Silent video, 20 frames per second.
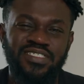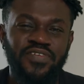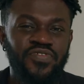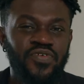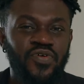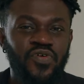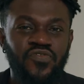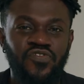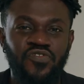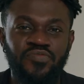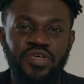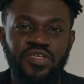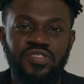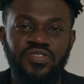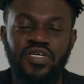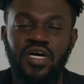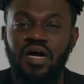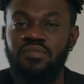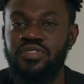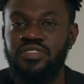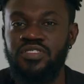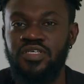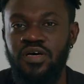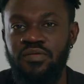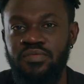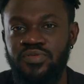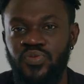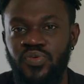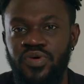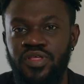difficult for me to come to
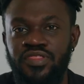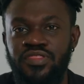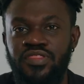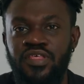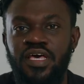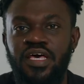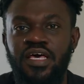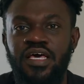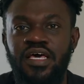terms with